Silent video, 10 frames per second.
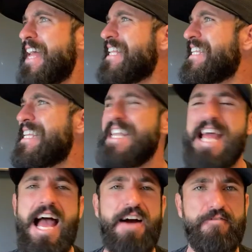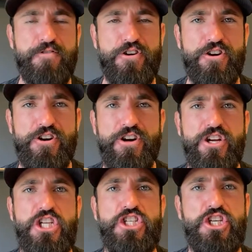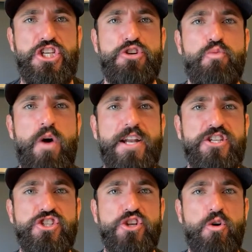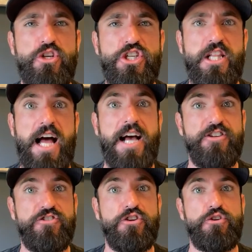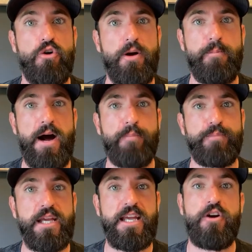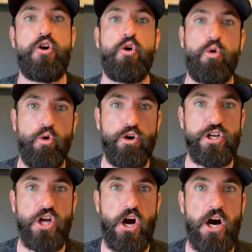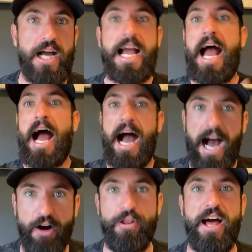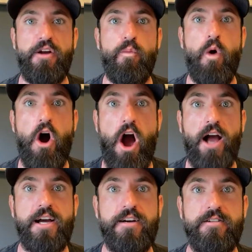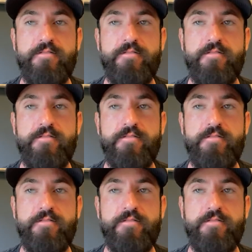Never do you want to socialize your puppy or dog out on a walk.